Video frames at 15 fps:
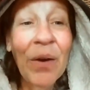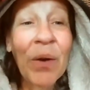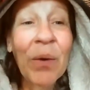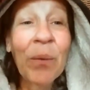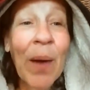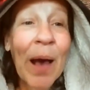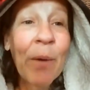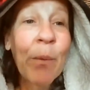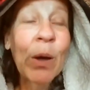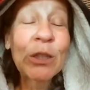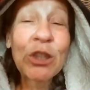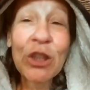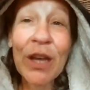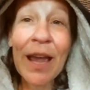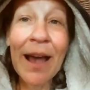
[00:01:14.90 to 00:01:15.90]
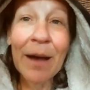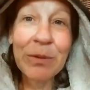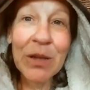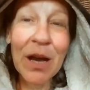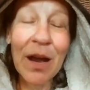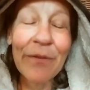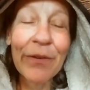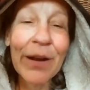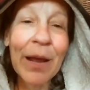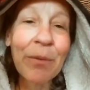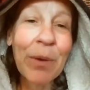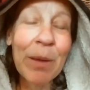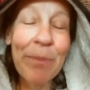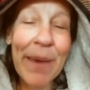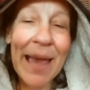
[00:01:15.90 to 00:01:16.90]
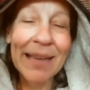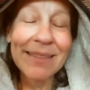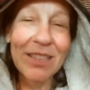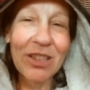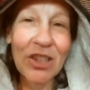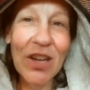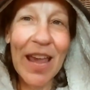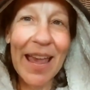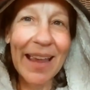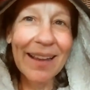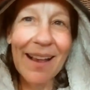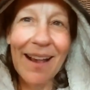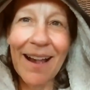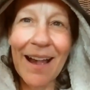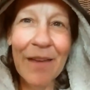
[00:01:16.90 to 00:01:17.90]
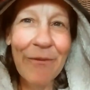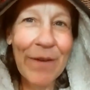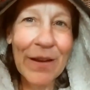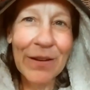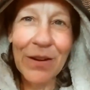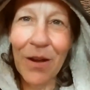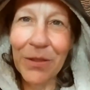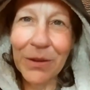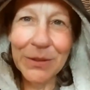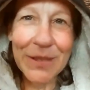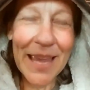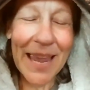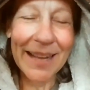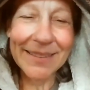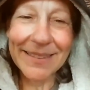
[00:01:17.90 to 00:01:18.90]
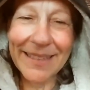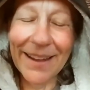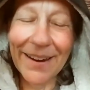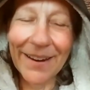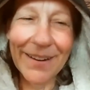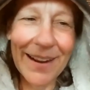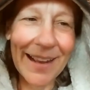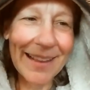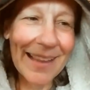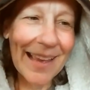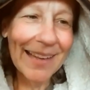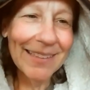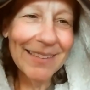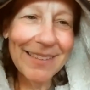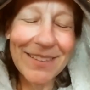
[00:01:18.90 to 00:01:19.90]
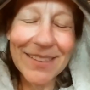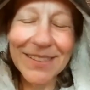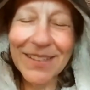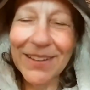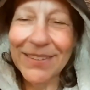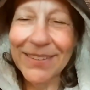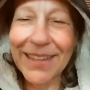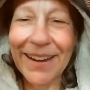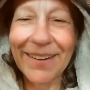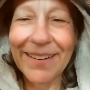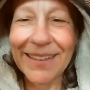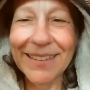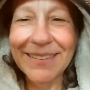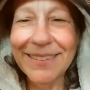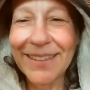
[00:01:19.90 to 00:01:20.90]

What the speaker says: Well, once she hopped off and I went back to check, I found all those eggs there, and that is just hilarious.